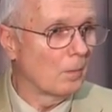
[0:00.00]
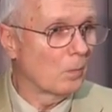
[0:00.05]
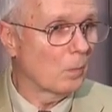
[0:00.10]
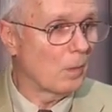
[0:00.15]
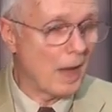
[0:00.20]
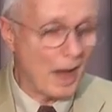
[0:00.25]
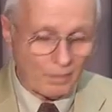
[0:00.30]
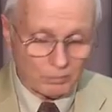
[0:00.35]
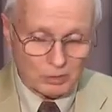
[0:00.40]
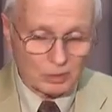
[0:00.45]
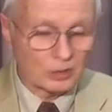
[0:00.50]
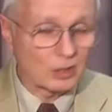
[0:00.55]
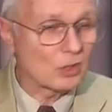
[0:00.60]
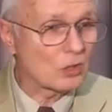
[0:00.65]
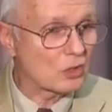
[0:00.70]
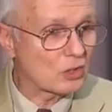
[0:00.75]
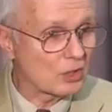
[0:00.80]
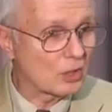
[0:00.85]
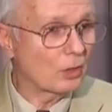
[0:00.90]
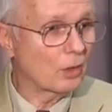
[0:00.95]
We have to
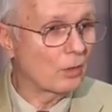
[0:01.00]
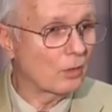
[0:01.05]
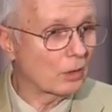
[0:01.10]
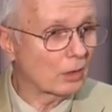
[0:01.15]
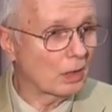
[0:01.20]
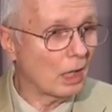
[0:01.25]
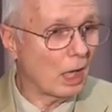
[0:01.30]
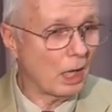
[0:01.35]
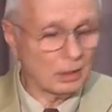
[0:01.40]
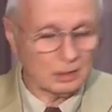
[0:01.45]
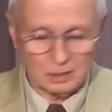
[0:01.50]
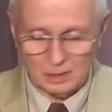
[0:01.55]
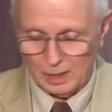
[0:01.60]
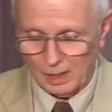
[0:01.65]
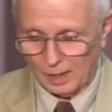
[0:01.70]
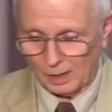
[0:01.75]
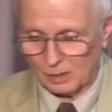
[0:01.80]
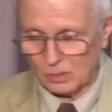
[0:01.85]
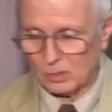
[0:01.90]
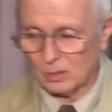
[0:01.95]
consider the
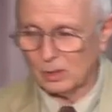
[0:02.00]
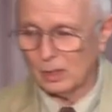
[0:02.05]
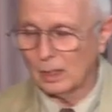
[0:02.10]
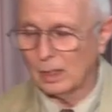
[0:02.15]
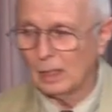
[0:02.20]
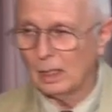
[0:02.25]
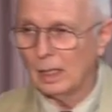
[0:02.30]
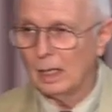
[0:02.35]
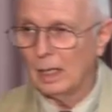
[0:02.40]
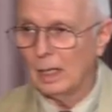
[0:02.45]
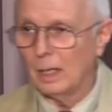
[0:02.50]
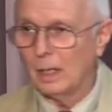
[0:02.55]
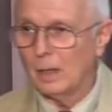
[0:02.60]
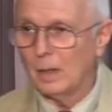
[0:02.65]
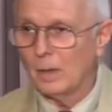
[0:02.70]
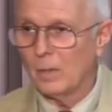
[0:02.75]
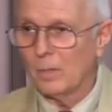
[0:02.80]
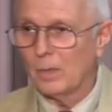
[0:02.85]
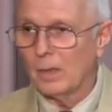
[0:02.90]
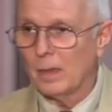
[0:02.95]
context.
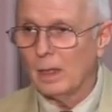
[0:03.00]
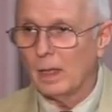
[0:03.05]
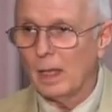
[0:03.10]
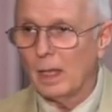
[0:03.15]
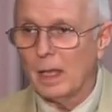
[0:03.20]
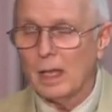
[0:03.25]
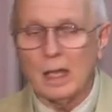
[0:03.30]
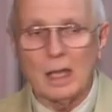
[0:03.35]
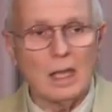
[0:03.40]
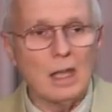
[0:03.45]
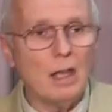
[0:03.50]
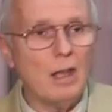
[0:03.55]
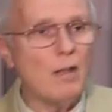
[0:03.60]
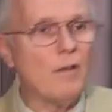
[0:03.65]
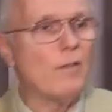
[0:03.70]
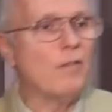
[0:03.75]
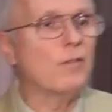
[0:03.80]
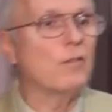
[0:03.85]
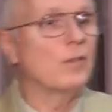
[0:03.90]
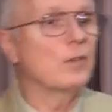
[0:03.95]

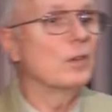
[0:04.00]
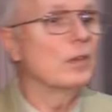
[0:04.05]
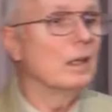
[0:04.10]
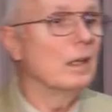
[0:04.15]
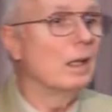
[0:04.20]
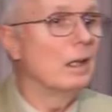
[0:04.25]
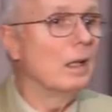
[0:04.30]
If